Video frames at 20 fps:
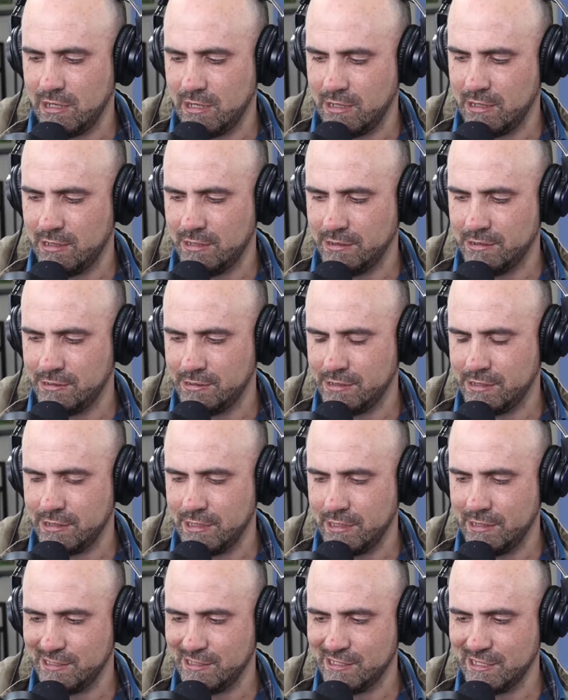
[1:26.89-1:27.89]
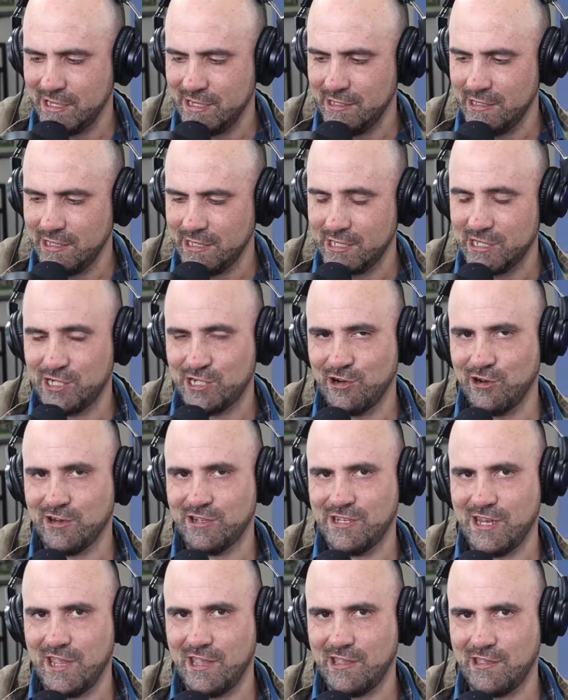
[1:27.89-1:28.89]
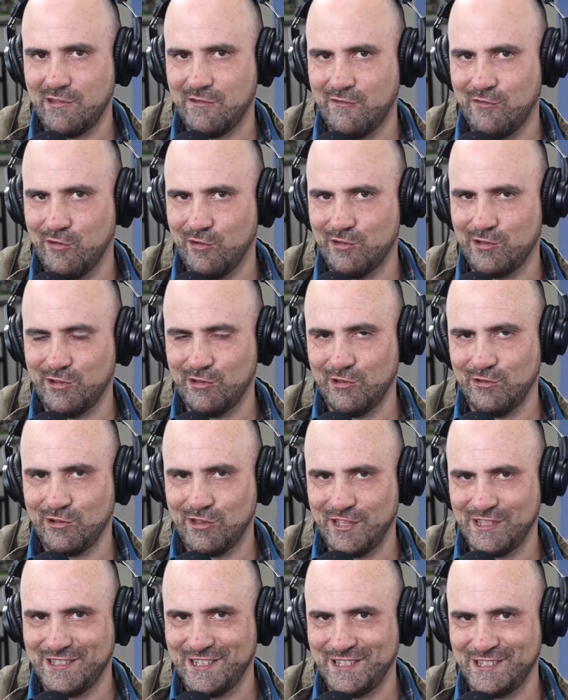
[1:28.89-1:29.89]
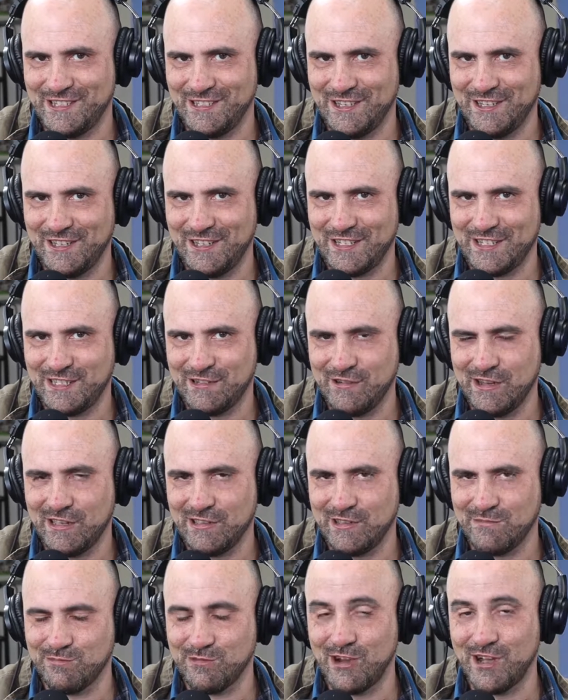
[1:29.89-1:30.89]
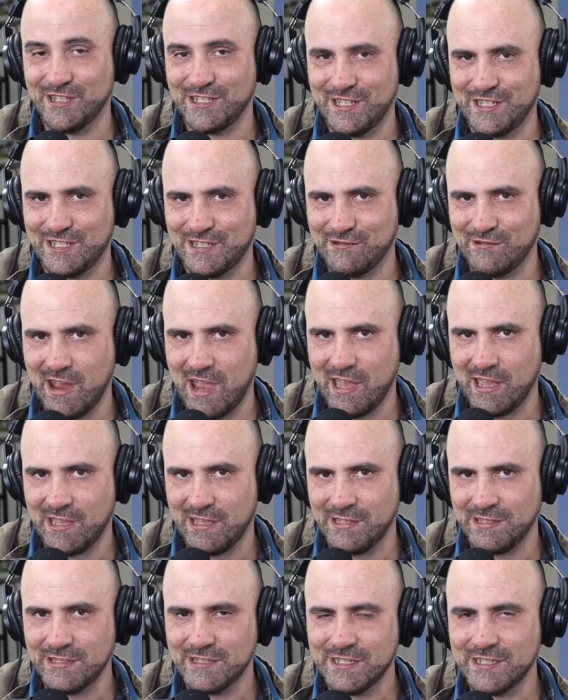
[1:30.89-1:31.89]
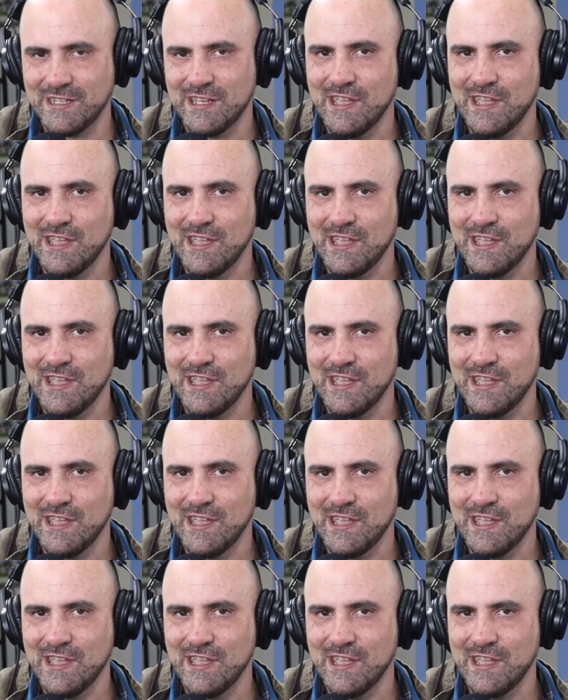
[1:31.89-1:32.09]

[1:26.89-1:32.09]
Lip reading: and it's kind of like a Shark Tank for the localization industry. The Process Dragons